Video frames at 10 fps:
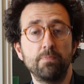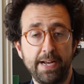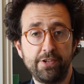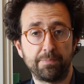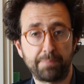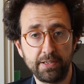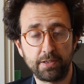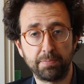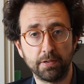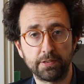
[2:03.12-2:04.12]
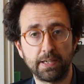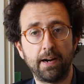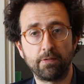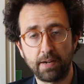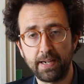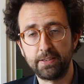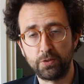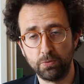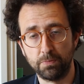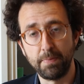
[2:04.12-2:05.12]
major principles are related
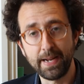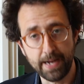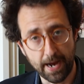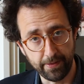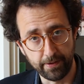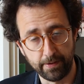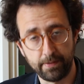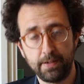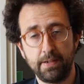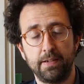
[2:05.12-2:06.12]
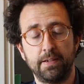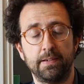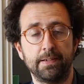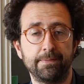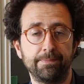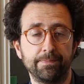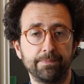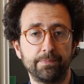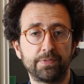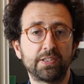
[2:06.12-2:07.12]
to many other
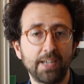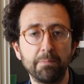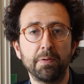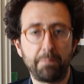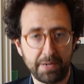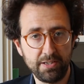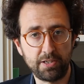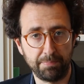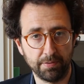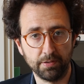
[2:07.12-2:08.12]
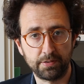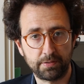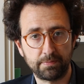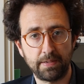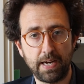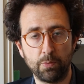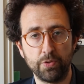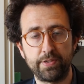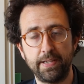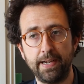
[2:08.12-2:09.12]
sub-principles, I
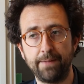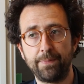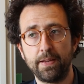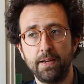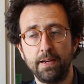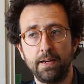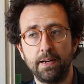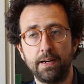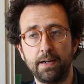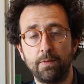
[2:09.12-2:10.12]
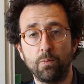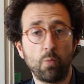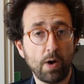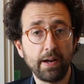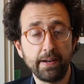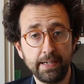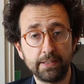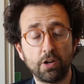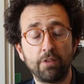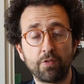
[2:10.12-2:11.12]
would say. One
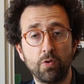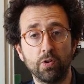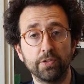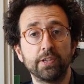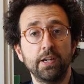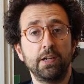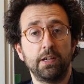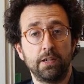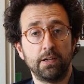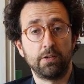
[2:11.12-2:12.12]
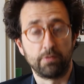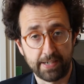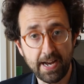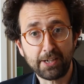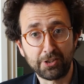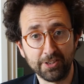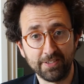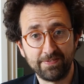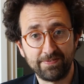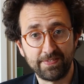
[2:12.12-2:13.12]
is, of course,
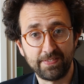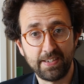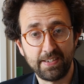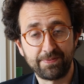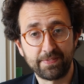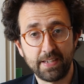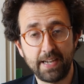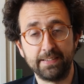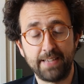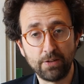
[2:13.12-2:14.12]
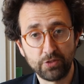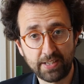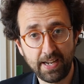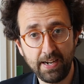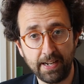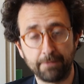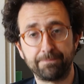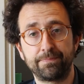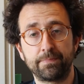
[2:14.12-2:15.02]
reduction and downscaling,